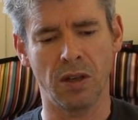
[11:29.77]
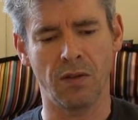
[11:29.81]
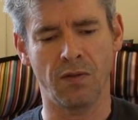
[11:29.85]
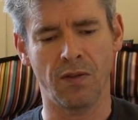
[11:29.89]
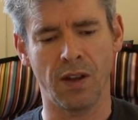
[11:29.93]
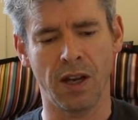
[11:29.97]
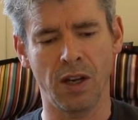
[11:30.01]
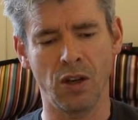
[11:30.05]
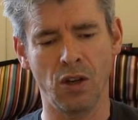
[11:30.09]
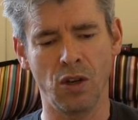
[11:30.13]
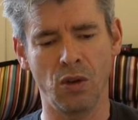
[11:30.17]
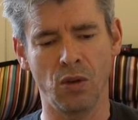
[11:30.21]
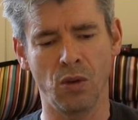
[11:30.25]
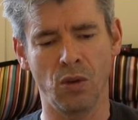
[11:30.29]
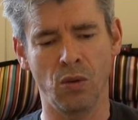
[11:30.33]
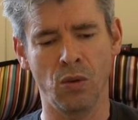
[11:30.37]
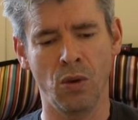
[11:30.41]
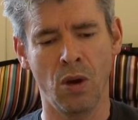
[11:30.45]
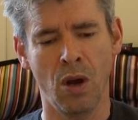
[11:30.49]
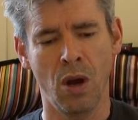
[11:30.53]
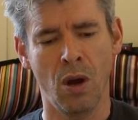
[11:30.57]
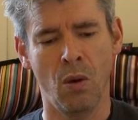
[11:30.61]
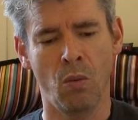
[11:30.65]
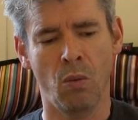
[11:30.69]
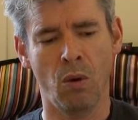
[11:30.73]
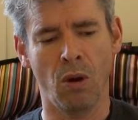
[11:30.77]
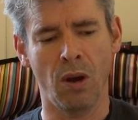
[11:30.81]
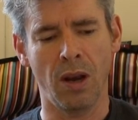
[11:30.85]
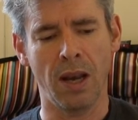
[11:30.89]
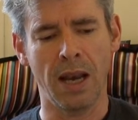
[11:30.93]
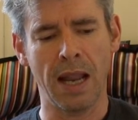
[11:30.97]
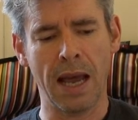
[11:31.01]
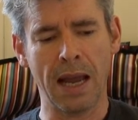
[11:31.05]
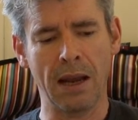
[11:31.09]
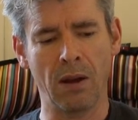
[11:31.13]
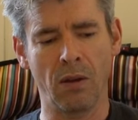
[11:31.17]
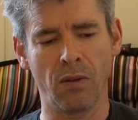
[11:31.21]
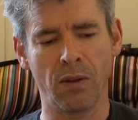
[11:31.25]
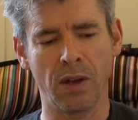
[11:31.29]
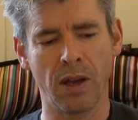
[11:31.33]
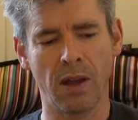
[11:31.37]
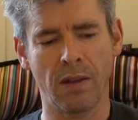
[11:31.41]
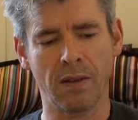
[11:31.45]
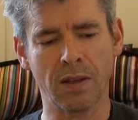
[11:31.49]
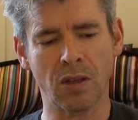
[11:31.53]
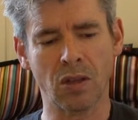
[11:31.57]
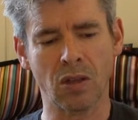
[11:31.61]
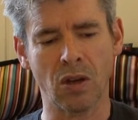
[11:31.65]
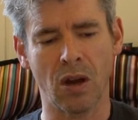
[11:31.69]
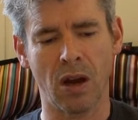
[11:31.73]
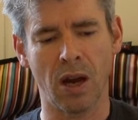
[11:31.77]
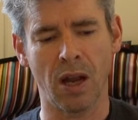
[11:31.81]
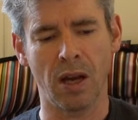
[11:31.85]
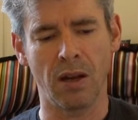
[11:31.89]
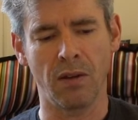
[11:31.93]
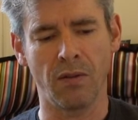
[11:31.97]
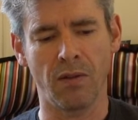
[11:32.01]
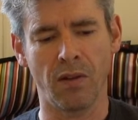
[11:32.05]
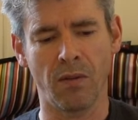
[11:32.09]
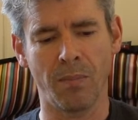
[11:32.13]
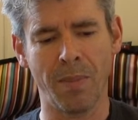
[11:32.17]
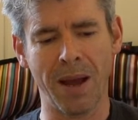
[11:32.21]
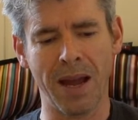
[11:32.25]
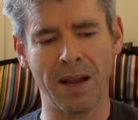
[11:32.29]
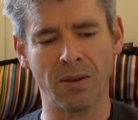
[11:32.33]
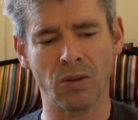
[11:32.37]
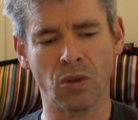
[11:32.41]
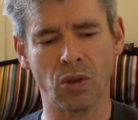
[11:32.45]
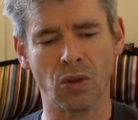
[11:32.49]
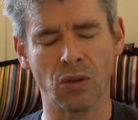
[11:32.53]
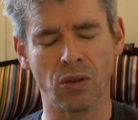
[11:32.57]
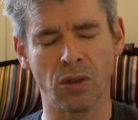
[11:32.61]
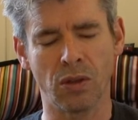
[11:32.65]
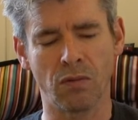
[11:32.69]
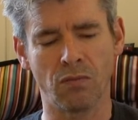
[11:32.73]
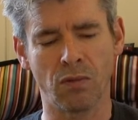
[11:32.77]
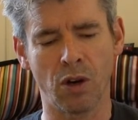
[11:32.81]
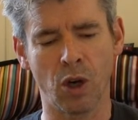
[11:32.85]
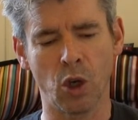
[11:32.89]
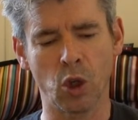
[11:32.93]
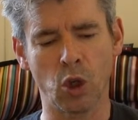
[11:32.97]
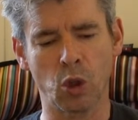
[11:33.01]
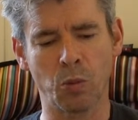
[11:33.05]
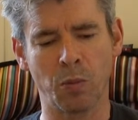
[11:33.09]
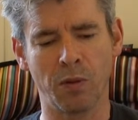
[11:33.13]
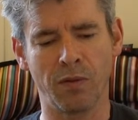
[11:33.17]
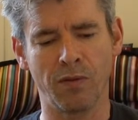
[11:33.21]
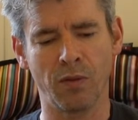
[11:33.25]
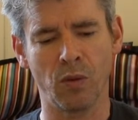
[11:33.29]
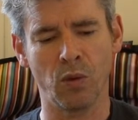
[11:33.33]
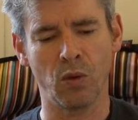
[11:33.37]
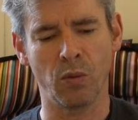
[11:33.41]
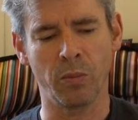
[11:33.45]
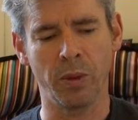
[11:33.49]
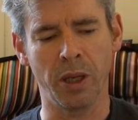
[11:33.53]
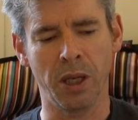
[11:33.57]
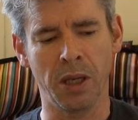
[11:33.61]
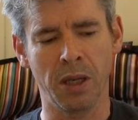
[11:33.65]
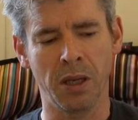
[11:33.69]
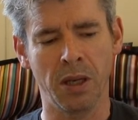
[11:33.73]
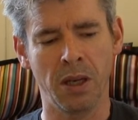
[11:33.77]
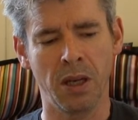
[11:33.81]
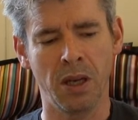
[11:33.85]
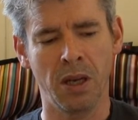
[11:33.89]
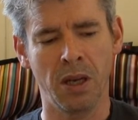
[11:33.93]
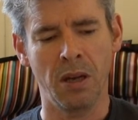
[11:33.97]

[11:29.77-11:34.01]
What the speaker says: if they knew what lay on the other side of a mountain that rose before me.